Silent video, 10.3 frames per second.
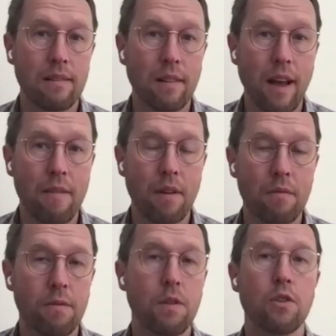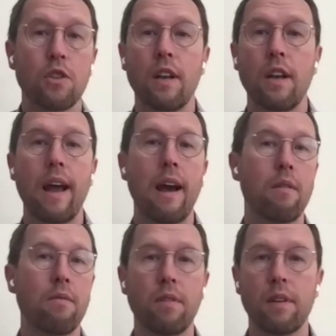live on Fusion
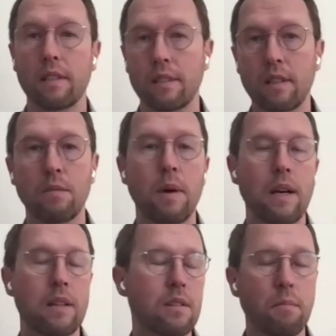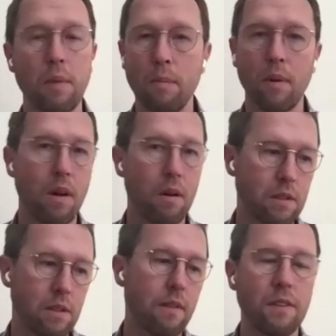now for like 6 months, and people
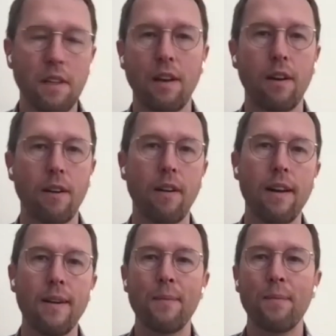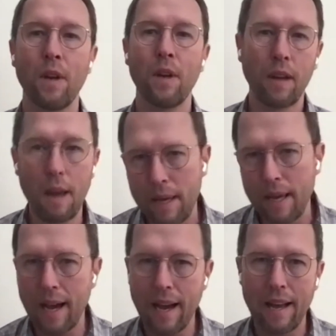always love to hear,
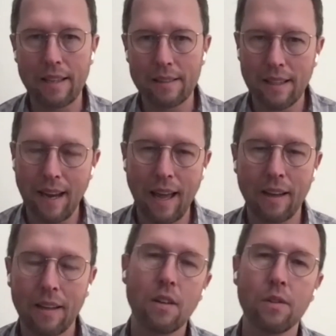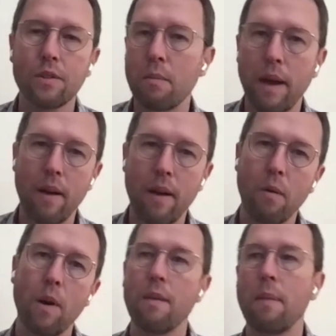KPIs and anecdotes
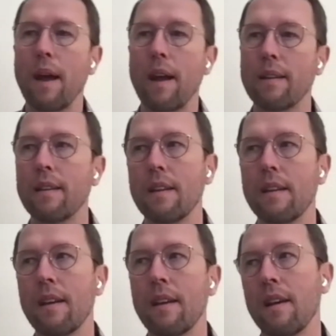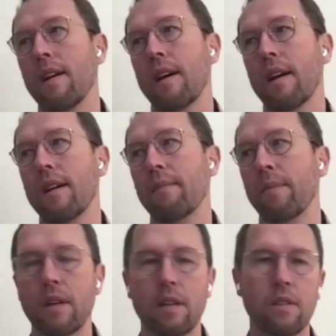about what impact did
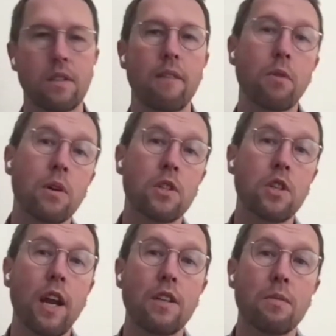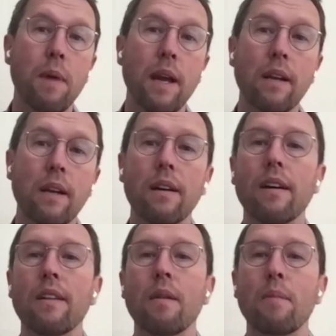software change make
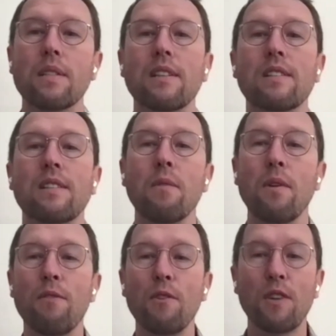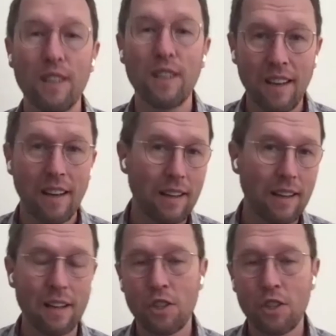on the business. I wonder if you could kind of